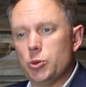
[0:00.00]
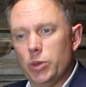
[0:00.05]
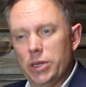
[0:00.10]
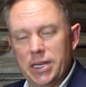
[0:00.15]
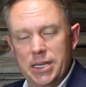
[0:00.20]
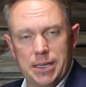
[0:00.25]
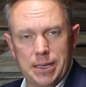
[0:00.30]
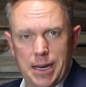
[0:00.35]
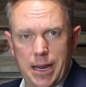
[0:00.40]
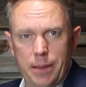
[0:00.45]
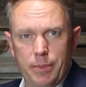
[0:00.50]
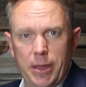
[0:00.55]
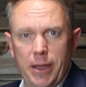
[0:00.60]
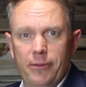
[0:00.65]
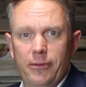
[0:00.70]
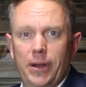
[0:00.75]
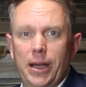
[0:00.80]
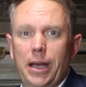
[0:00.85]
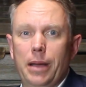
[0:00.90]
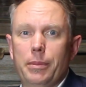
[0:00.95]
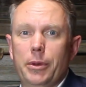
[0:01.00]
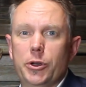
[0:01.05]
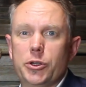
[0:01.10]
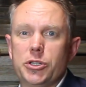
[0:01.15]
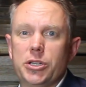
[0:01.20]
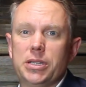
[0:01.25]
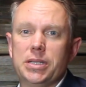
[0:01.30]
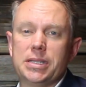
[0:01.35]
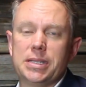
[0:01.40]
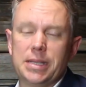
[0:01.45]
when the state may file
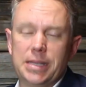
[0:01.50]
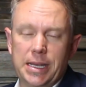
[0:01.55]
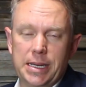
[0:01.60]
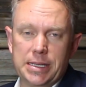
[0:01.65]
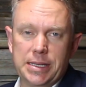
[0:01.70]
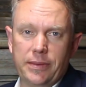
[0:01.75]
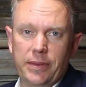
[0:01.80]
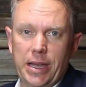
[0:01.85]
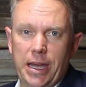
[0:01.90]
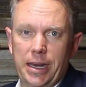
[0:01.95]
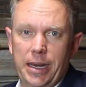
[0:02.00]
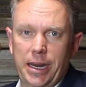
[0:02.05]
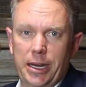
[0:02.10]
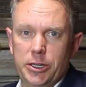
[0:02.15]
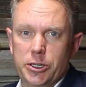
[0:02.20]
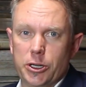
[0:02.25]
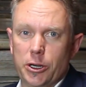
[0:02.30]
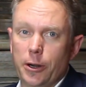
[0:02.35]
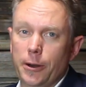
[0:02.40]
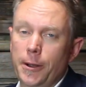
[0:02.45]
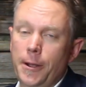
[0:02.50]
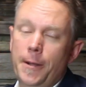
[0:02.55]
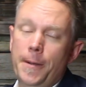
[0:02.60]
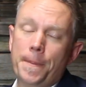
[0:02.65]
motions, things of that nature.